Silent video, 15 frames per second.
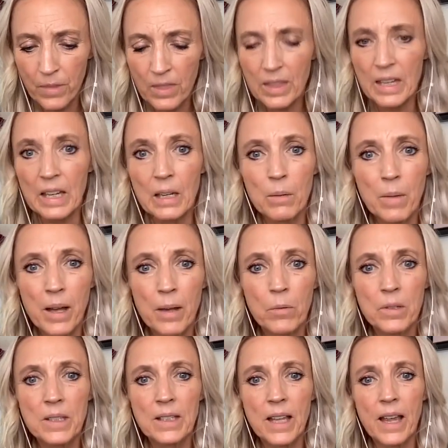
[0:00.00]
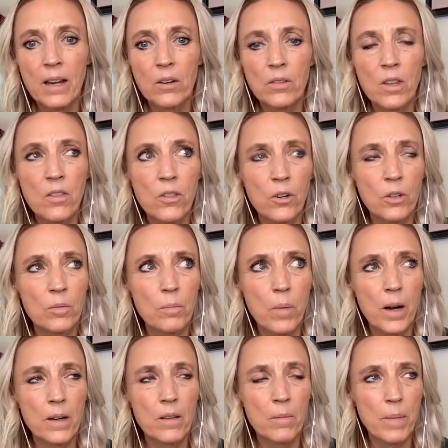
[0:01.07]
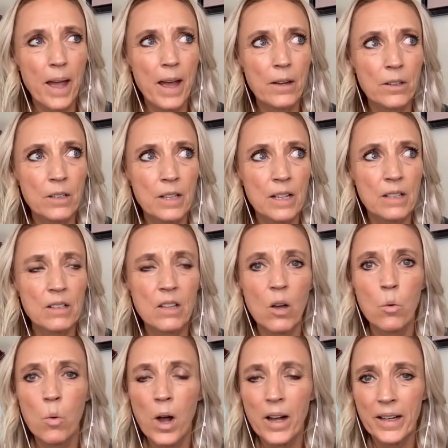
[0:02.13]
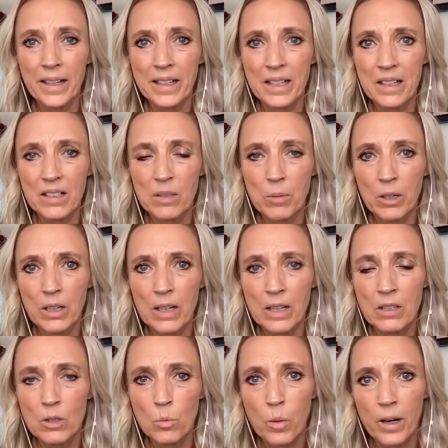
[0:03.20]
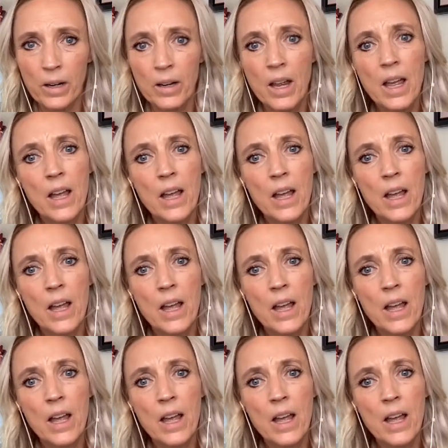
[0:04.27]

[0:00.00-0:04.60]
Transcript: theme, I would say, or the third part of the pattern is a walk in experience where